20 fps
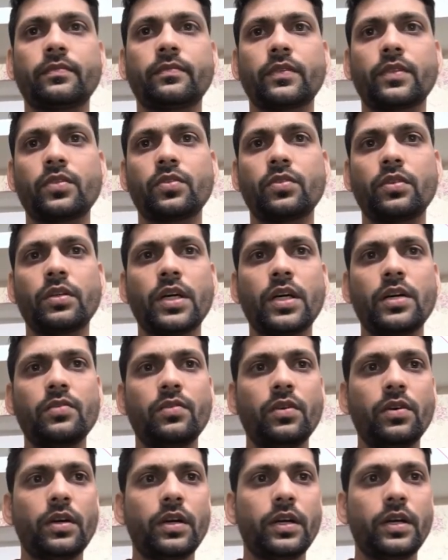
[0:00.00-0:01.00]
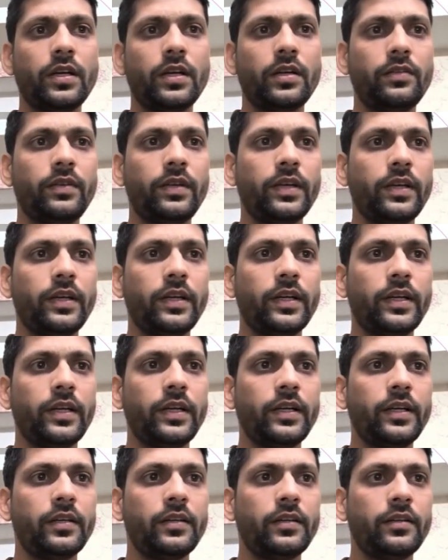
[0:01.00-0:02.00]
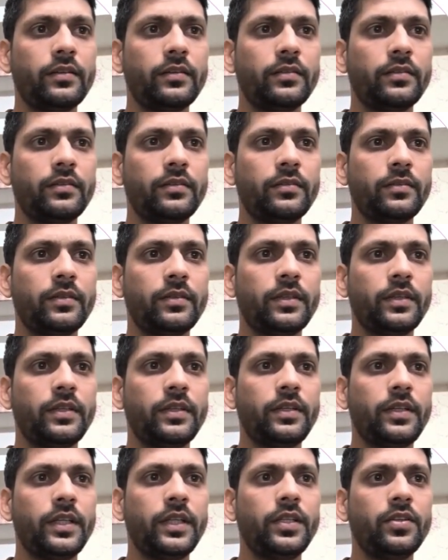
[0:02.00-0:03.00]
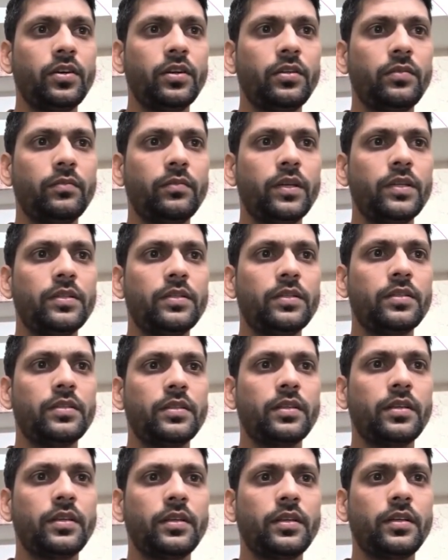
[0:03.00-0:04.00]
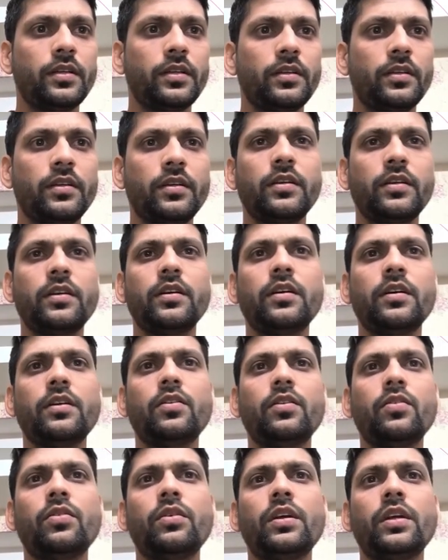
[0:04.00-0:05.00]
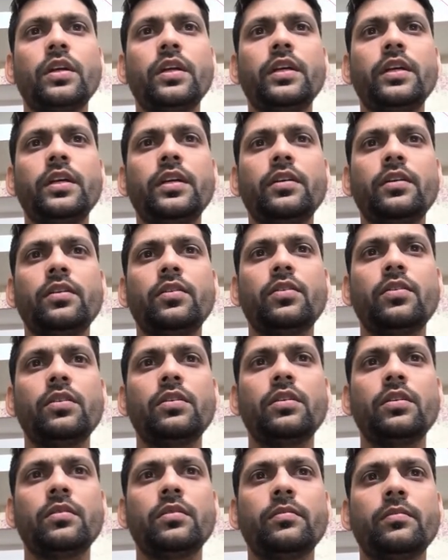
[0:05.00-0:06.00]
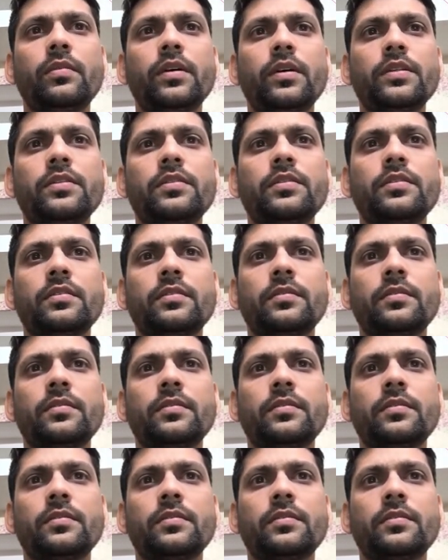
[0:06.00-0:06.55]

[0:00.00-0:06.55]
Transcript: So now what error we are getting? T dot months unknown, T dot months,